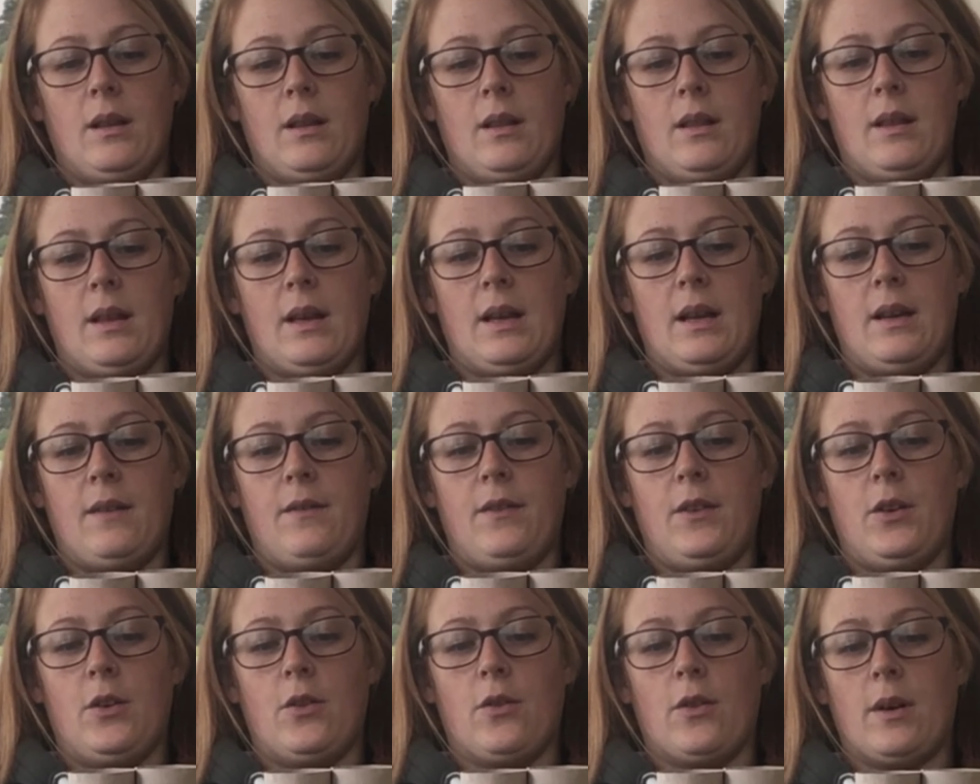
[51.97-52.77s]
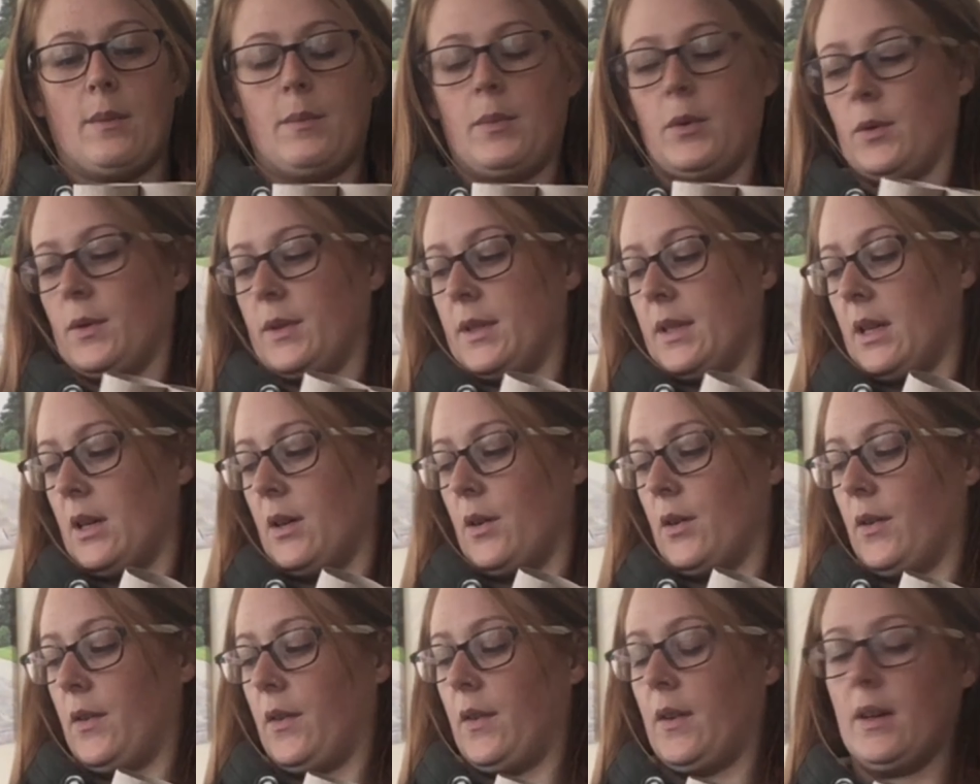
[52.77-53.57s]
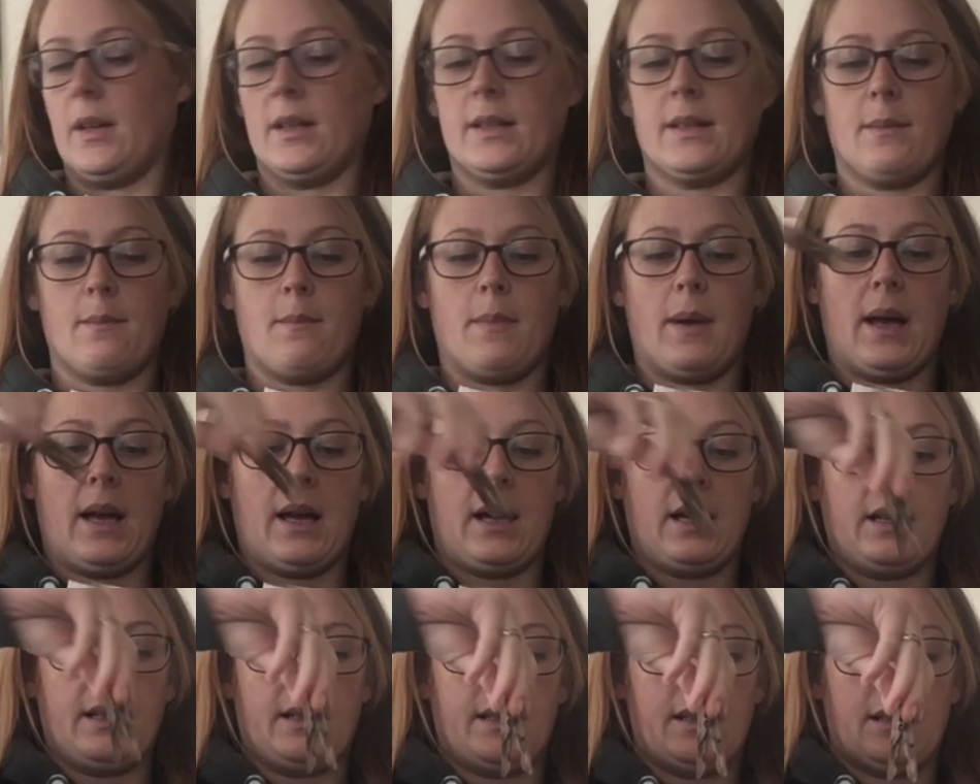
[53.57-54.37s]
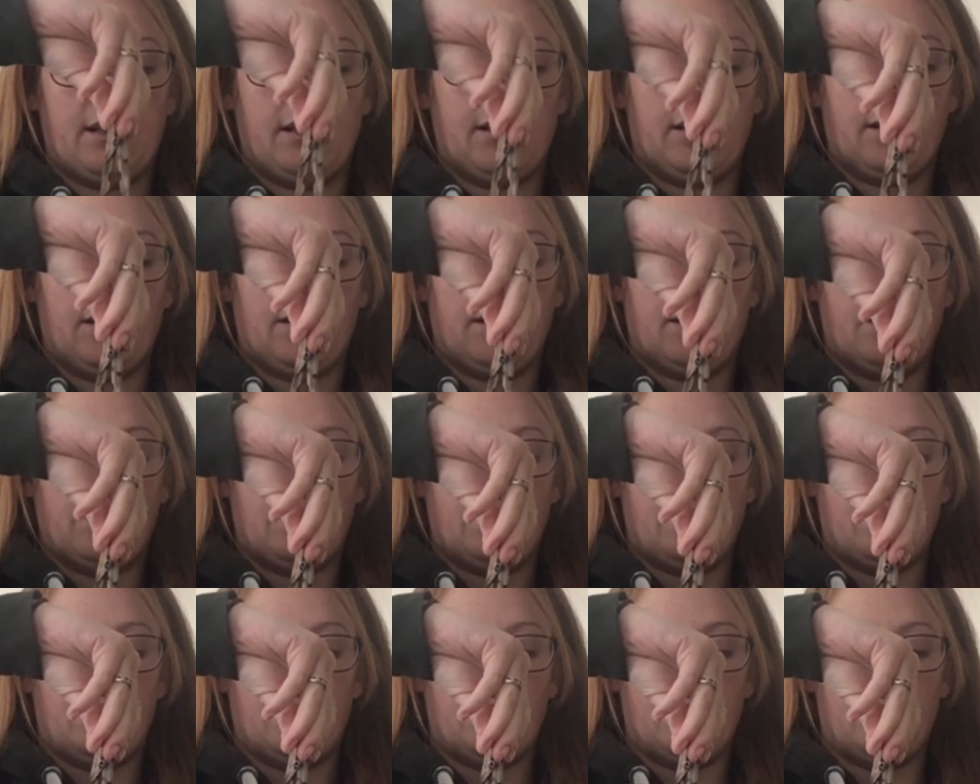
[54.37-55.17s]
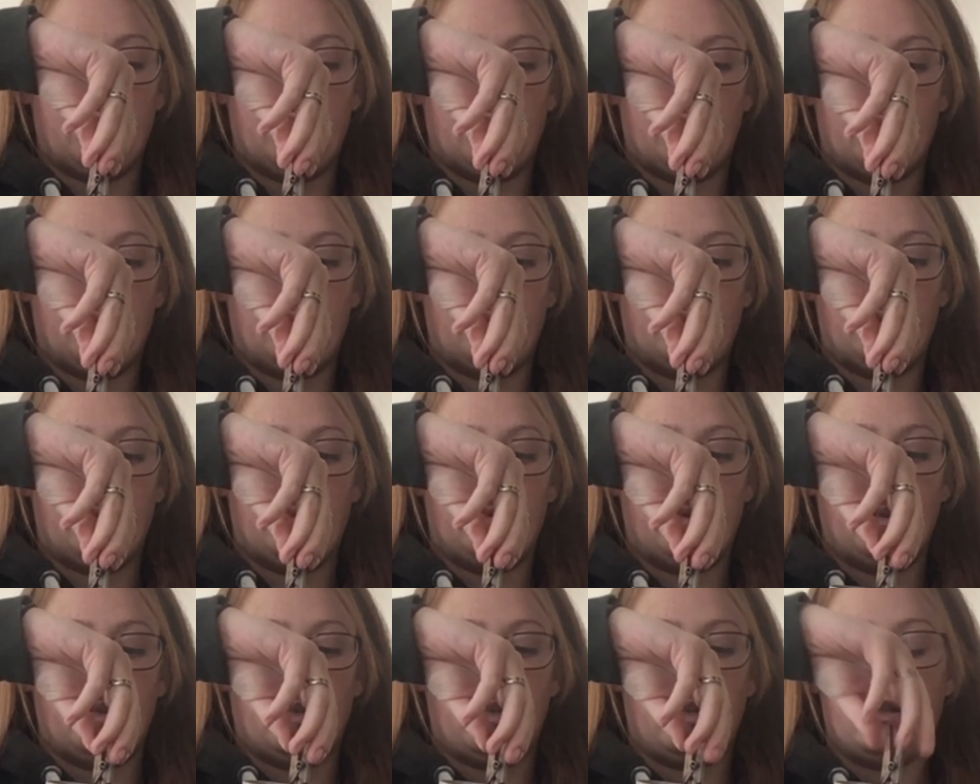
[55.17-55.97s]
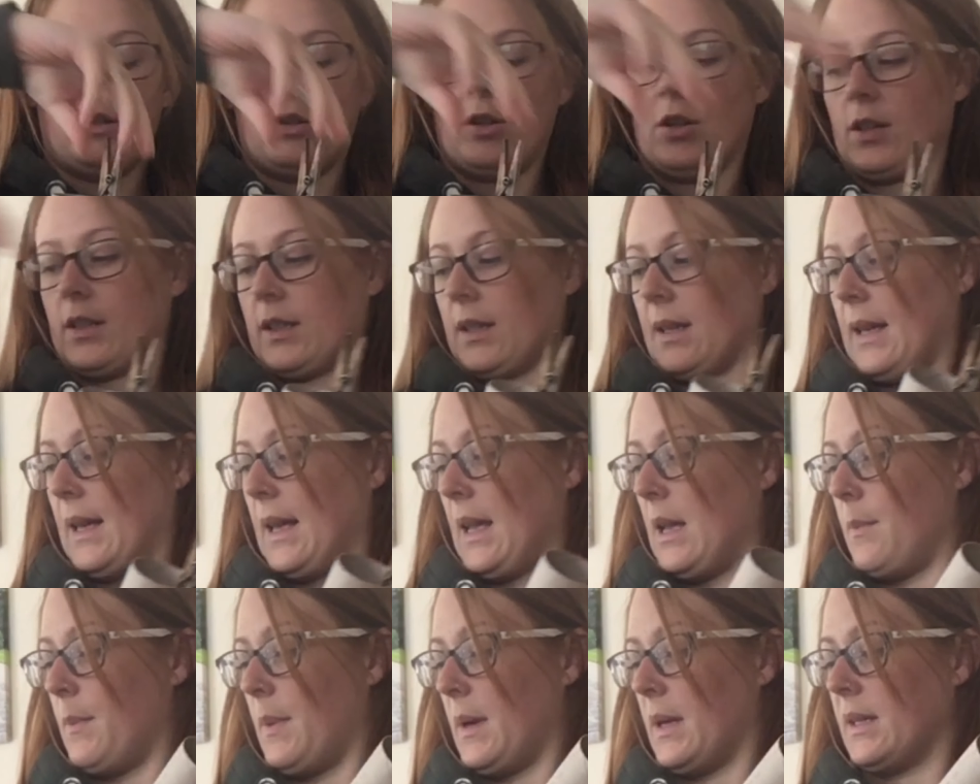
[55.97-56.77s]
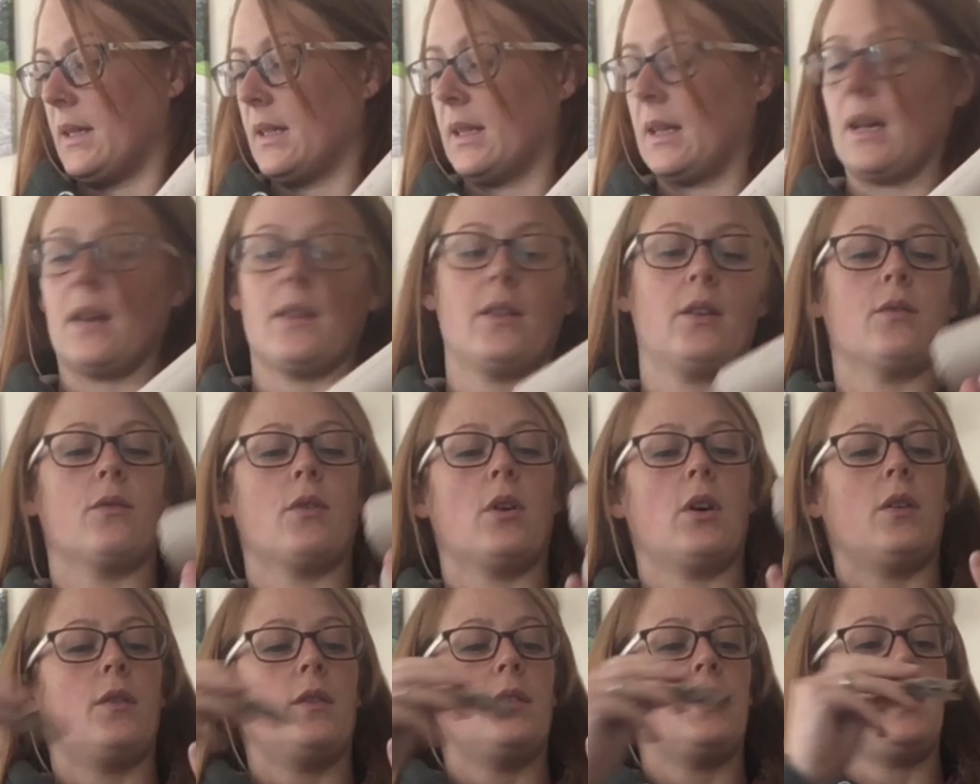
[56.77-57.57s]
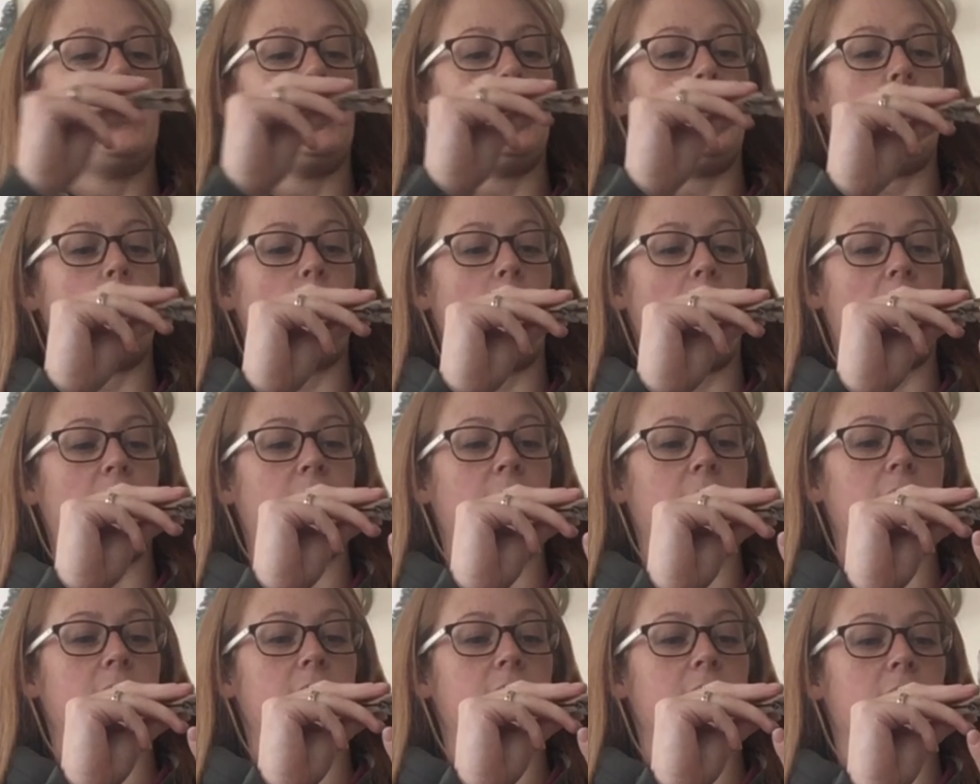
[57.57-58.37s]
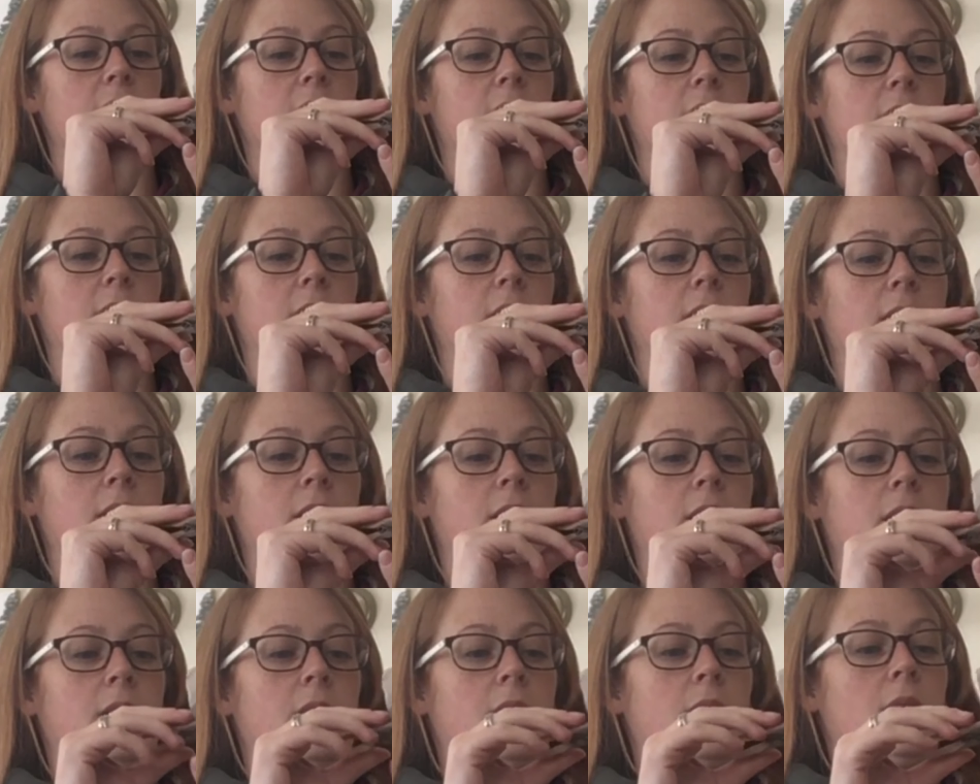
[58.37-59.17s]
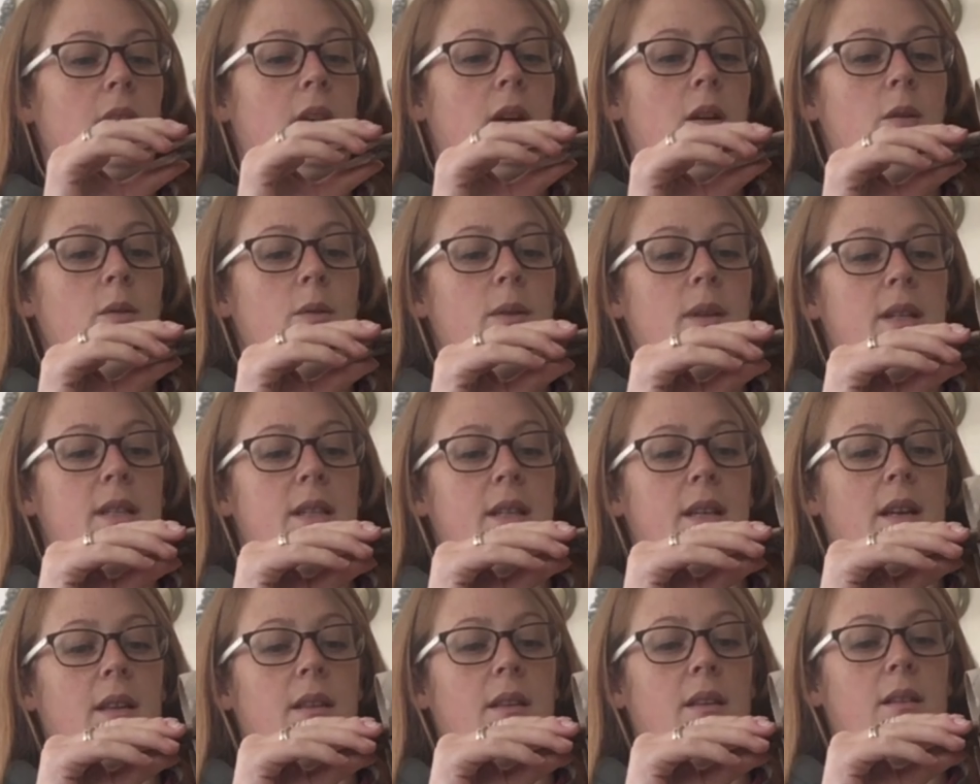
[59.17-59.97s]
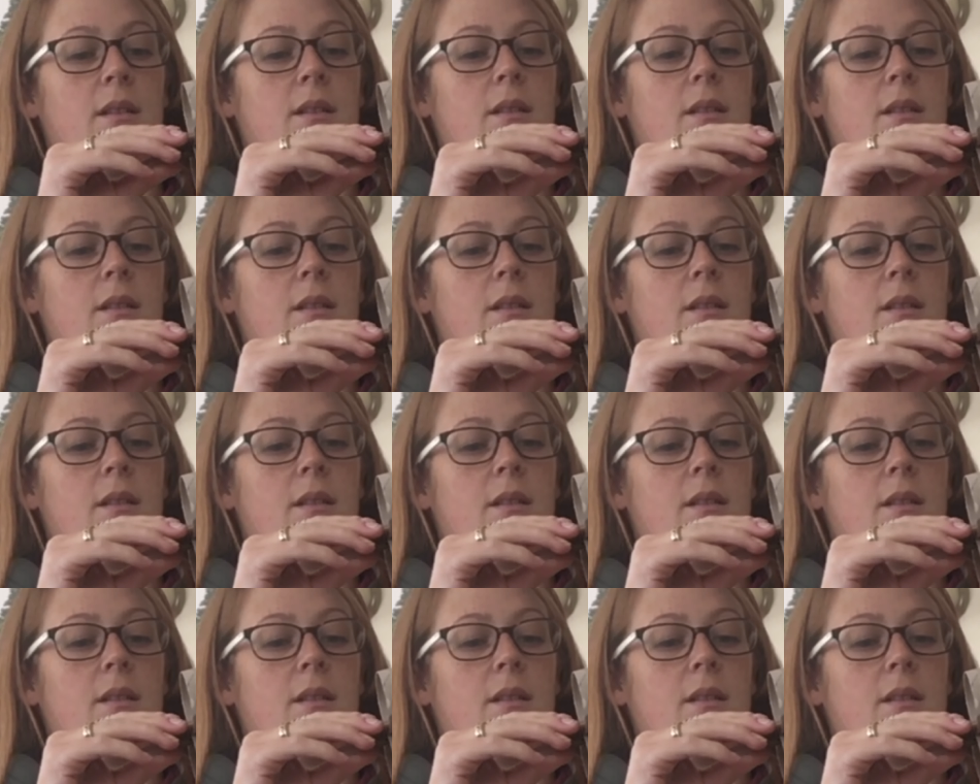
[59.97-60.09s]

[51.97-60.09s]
Then if you grab yourself some pegs, it can just keep it together rather than you having to hold it together.